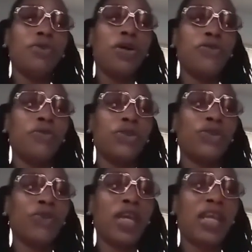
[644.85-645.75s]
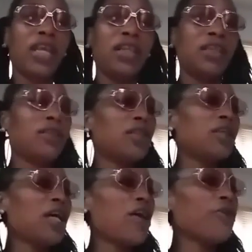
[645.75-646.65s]
know you can create
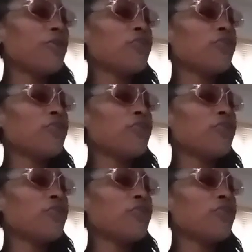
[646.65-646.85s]
anything out here.